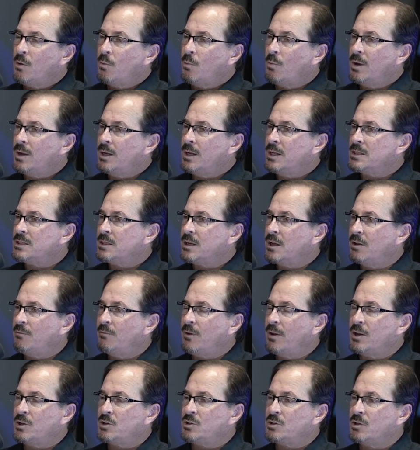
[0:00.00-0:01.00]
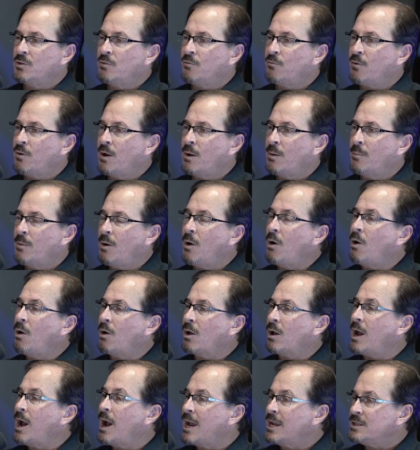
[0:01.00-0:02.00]
we need salvation from
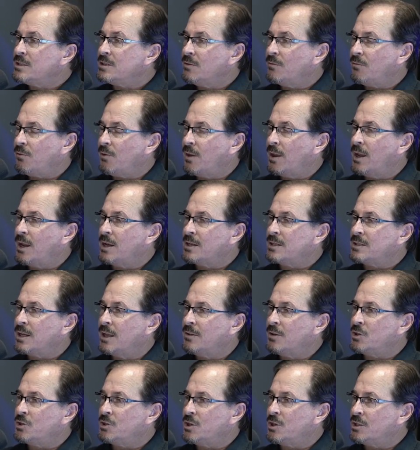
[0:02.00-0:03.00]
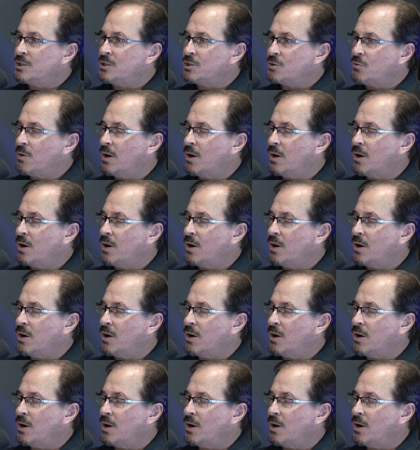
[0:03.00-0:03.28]
all kinds of things and that Jesus